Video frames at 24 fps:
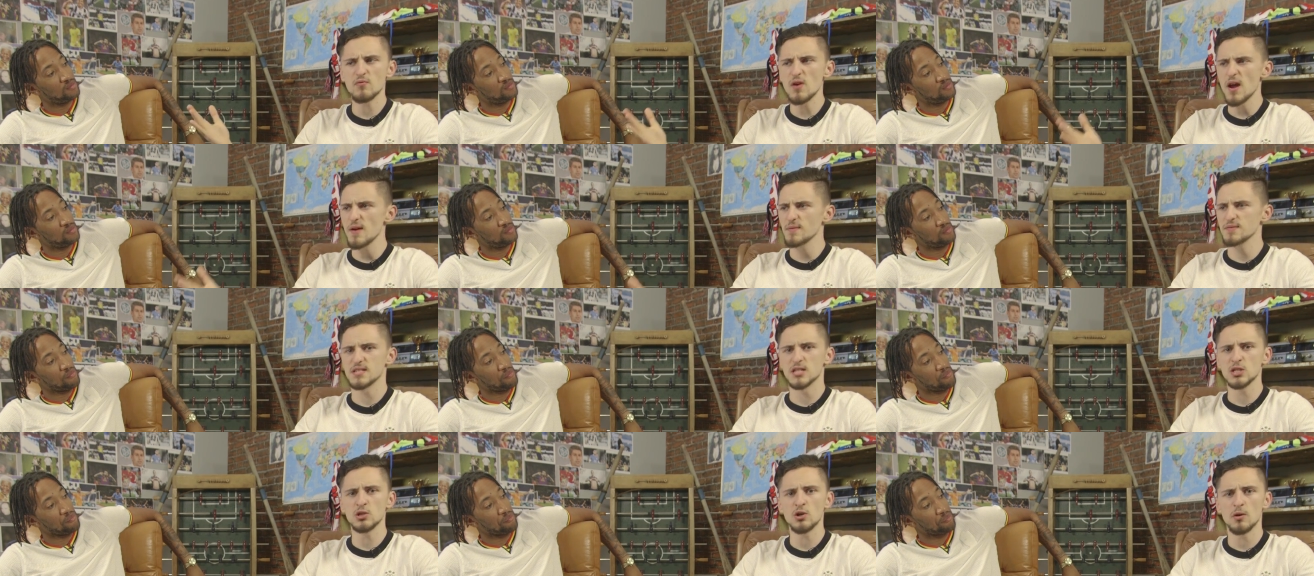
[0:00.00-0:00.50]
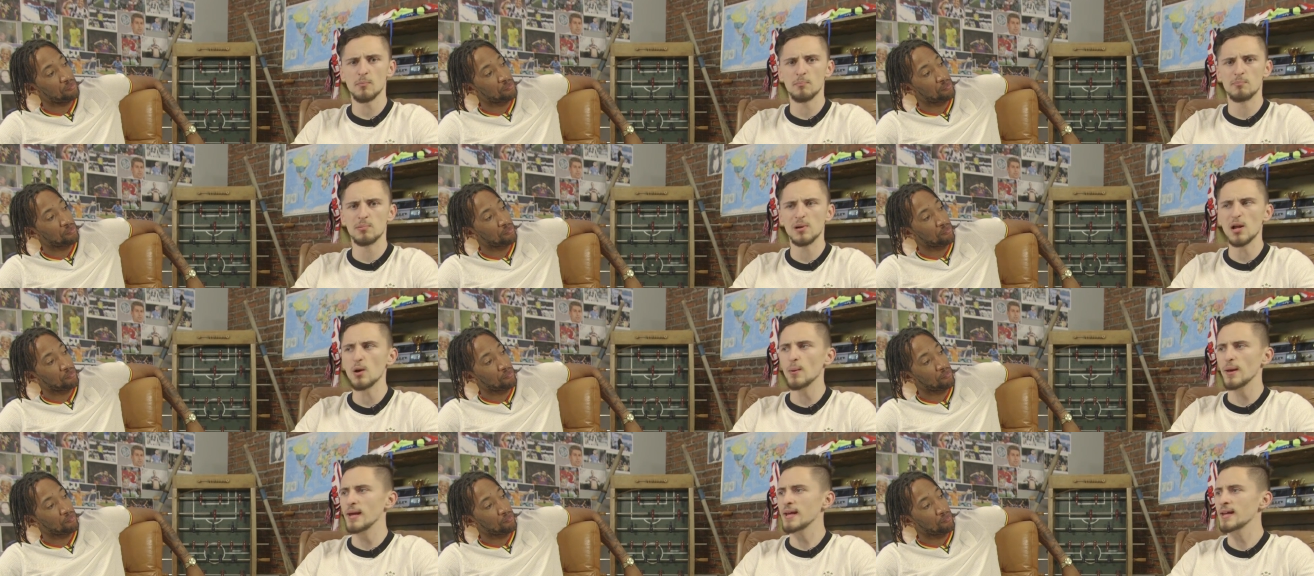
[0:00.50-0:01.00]
Speaker 1: refs? They're not
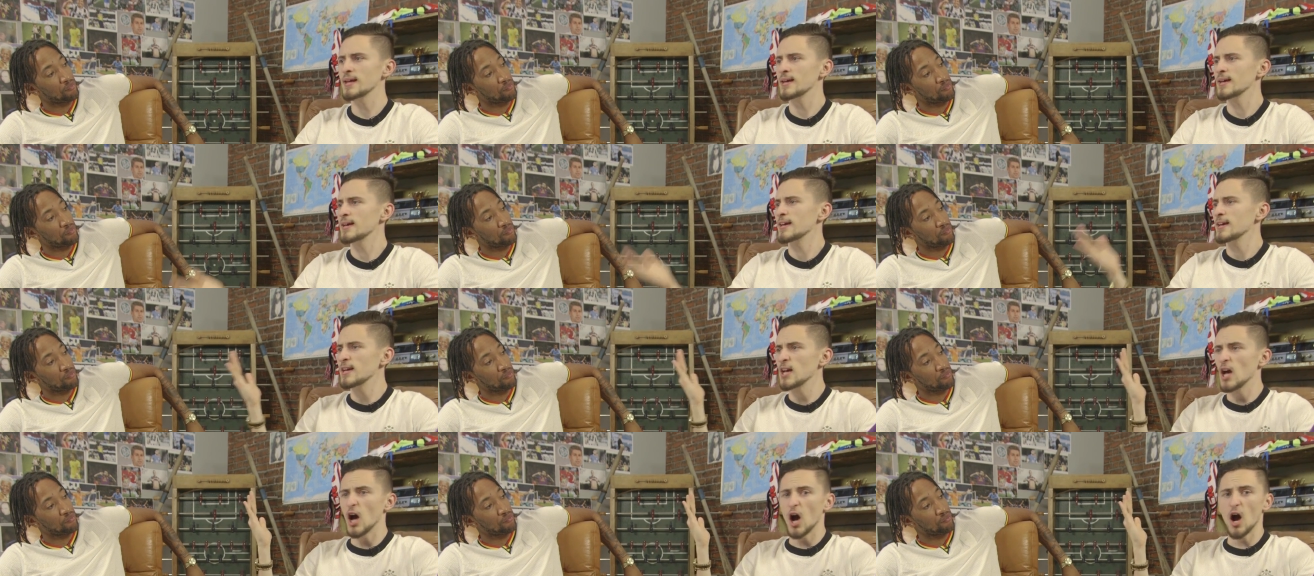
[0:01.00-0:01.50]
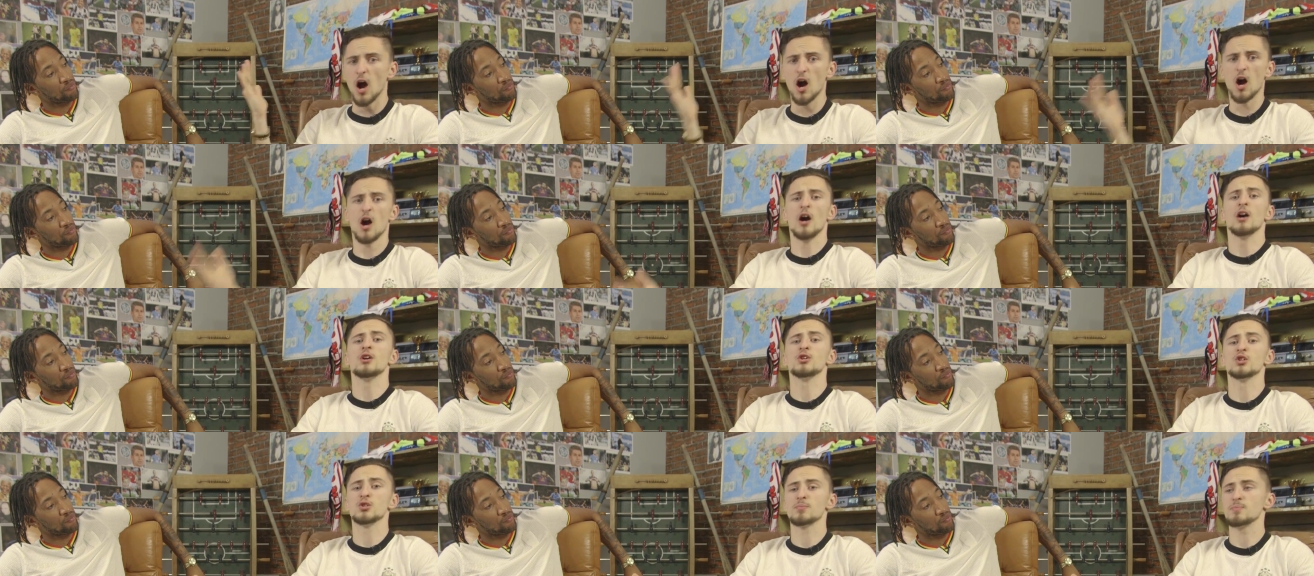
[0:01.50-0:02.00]
blowing one
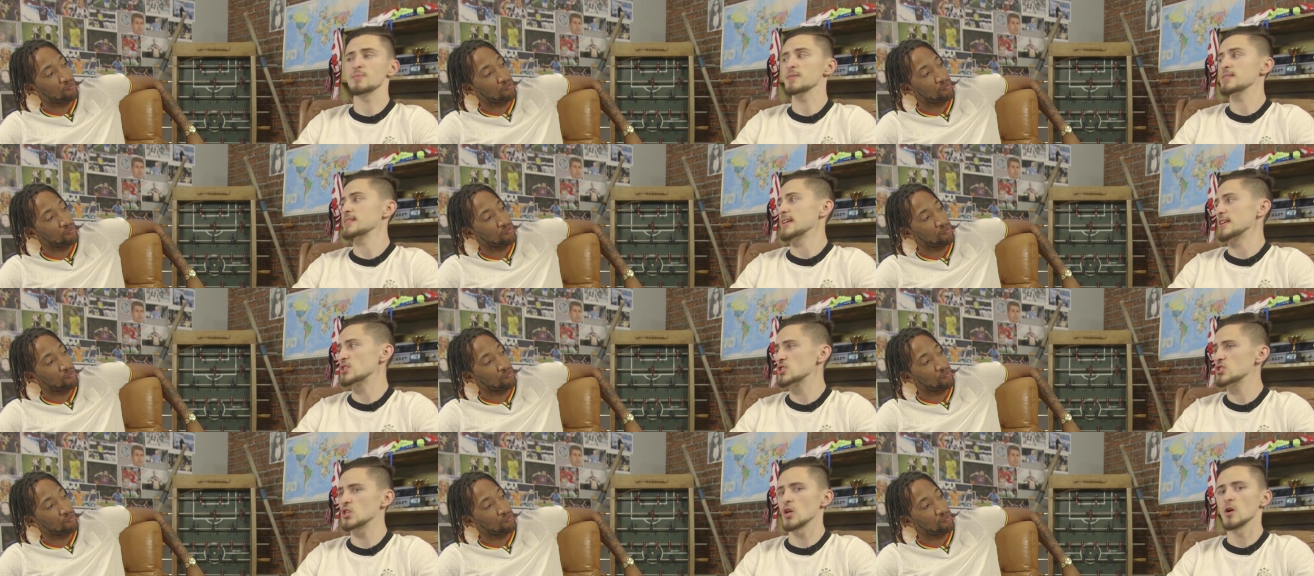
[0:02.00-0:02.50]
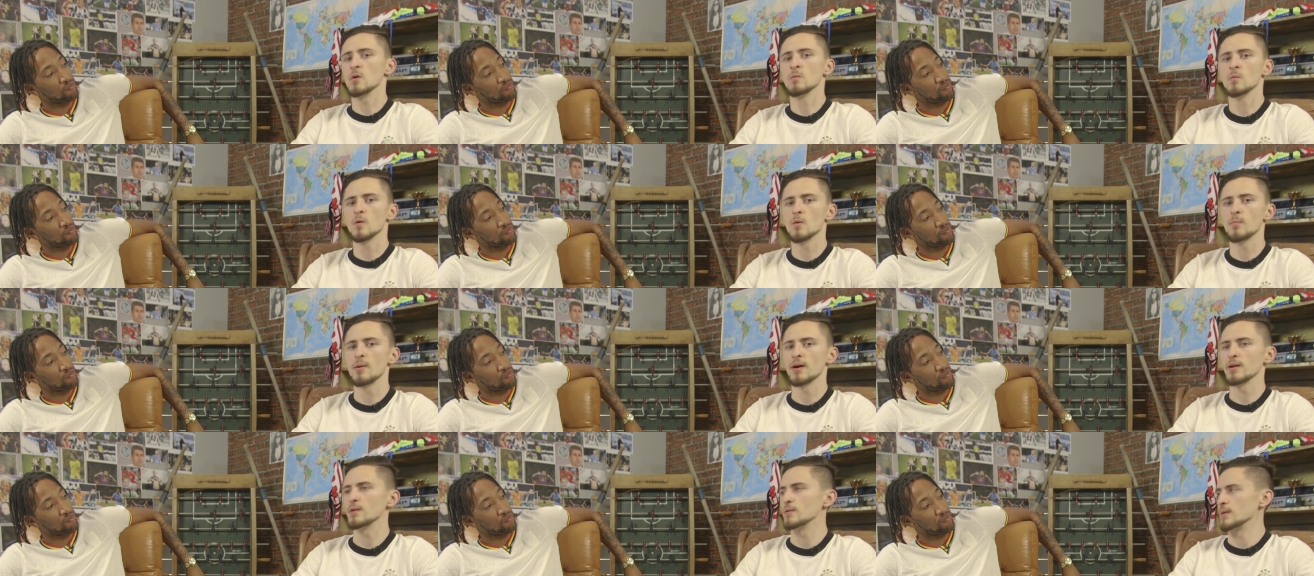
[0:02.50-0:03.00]
hundred percent
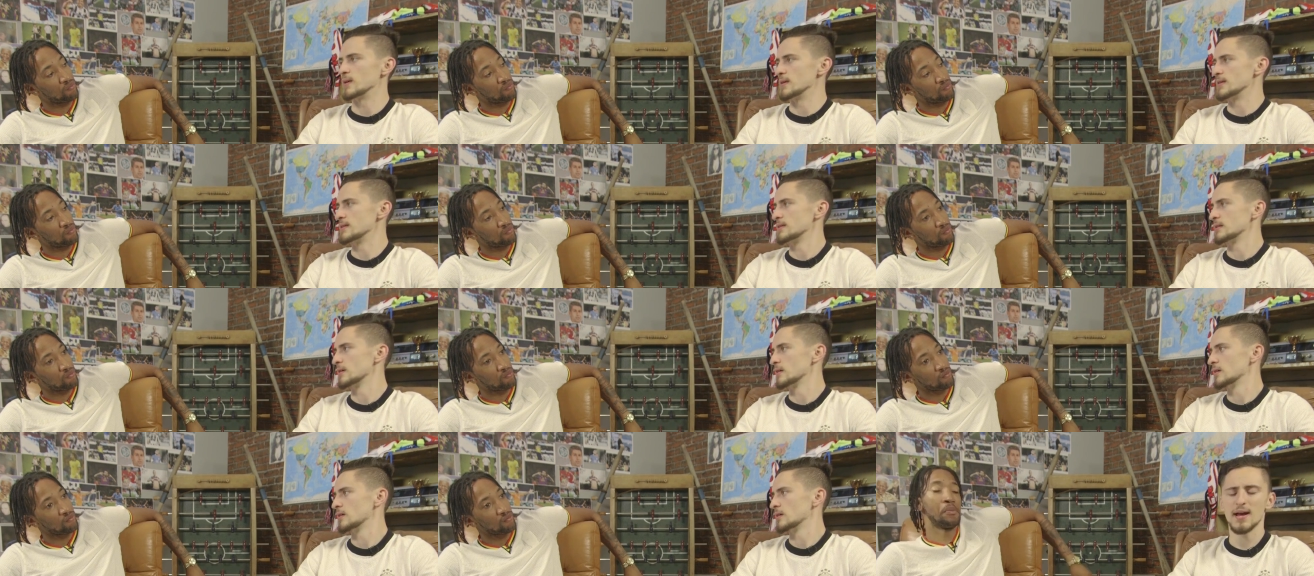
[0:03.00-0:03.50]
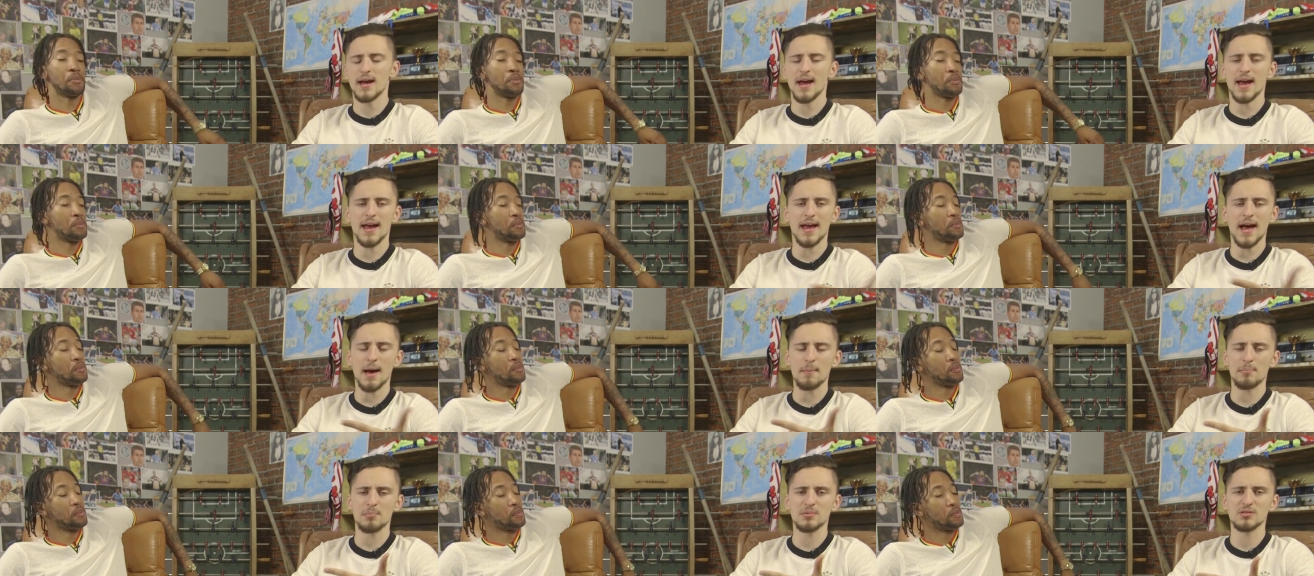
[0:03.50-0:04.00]
stonewall penalties. It,
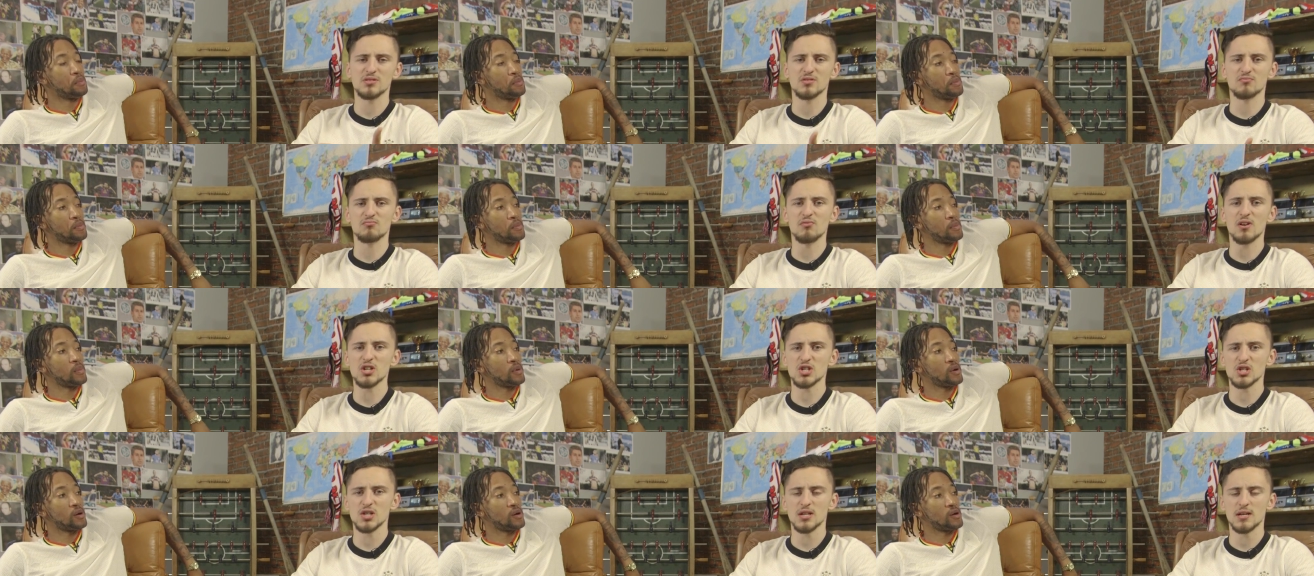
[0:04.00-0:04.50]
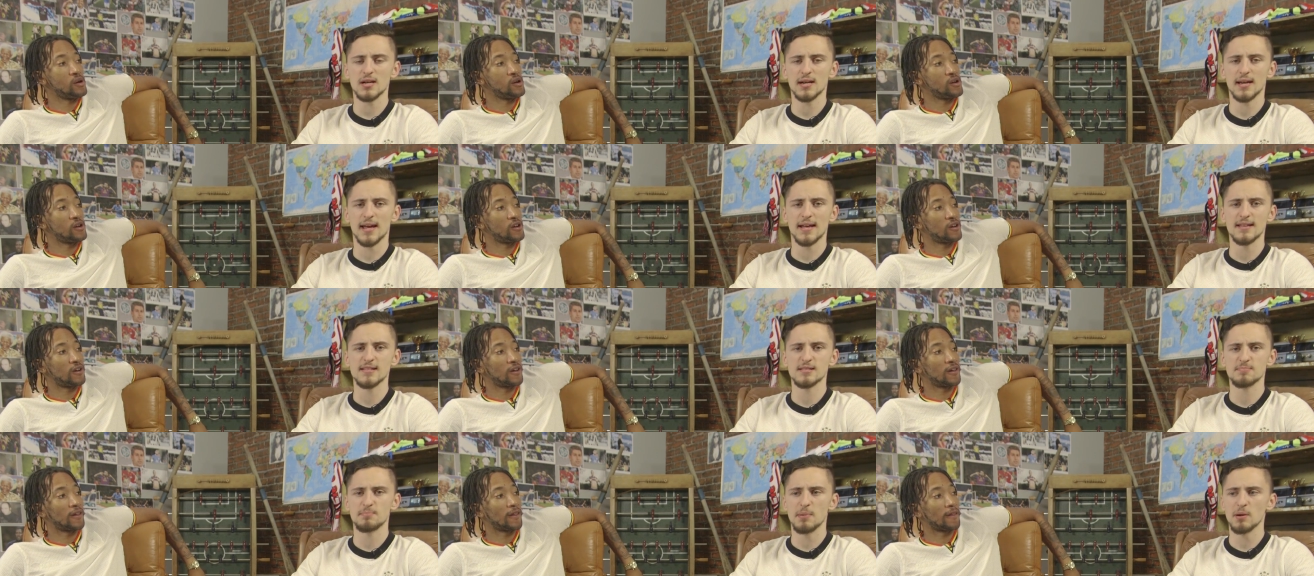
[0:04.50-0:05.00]
it happened to Russia
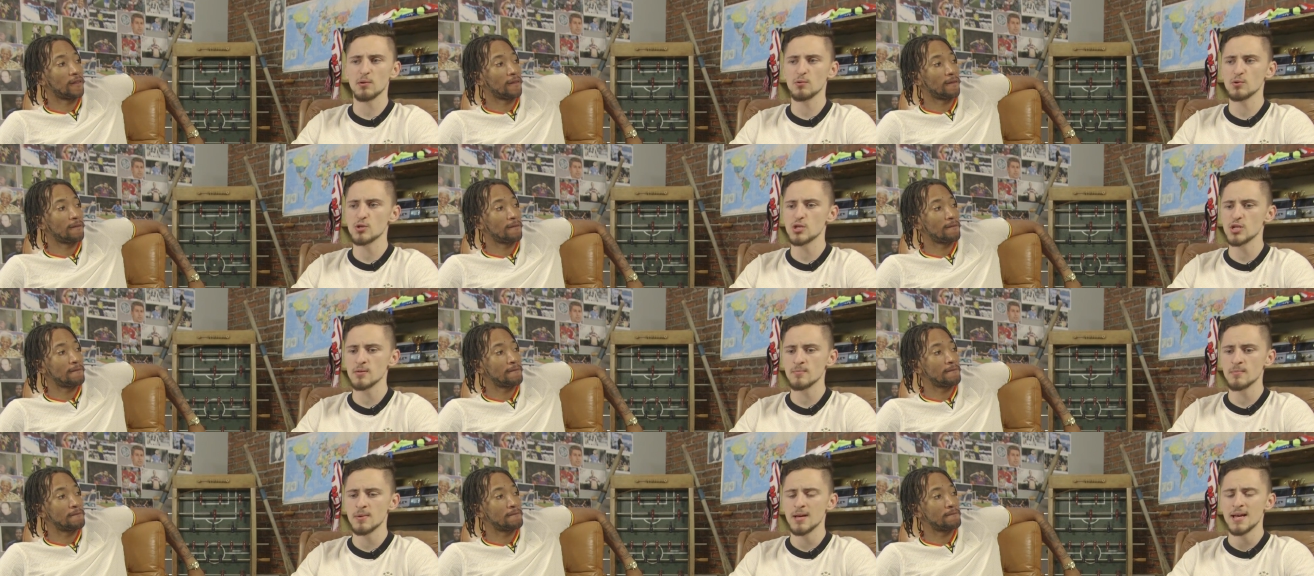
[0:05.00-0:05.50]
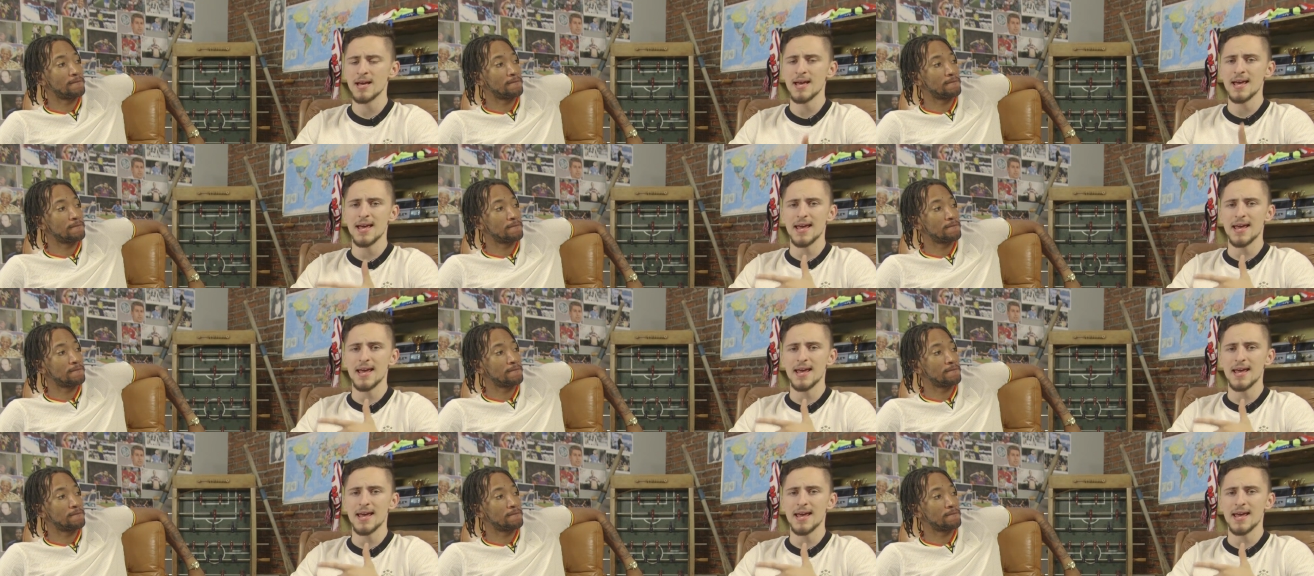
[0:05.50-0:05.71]
against Belgium.